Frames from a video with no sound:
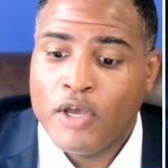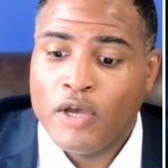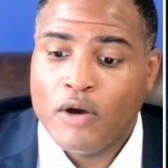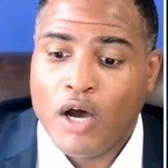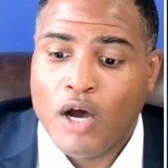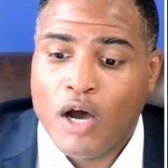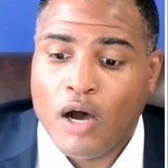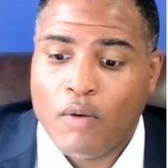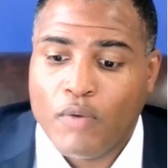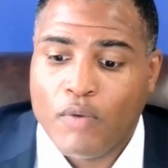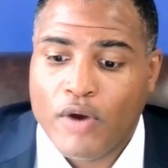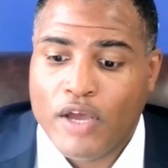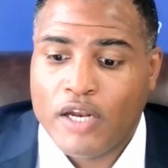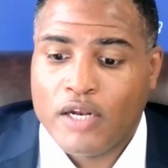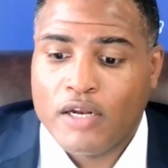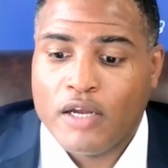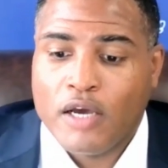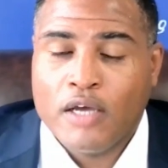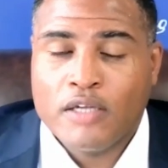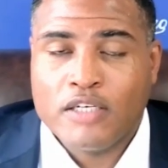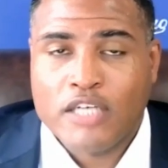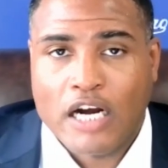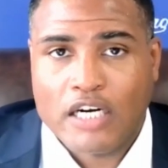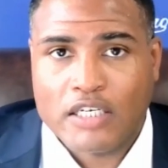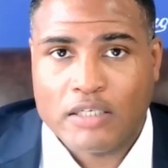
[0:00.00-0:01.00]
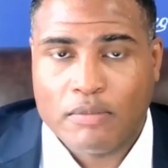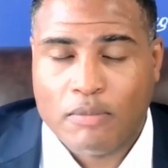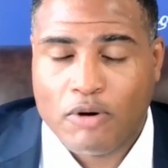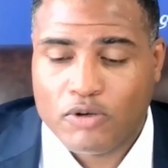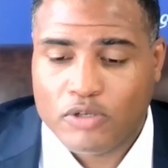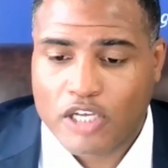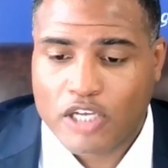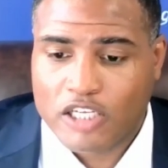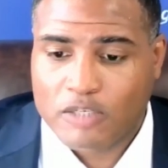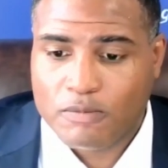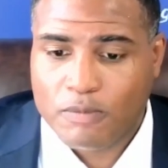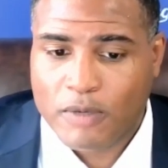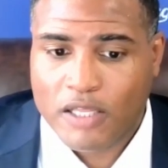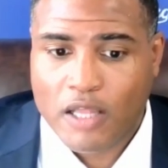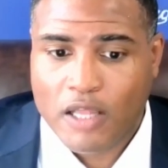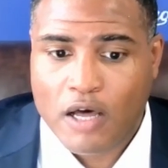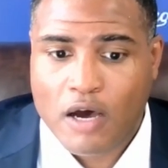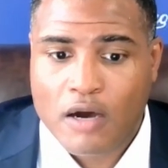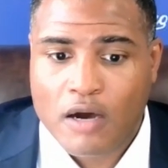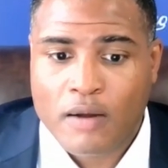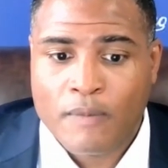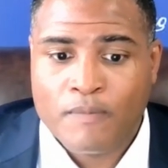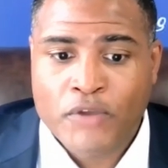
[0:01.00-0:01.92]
when Dr. Mo says be long.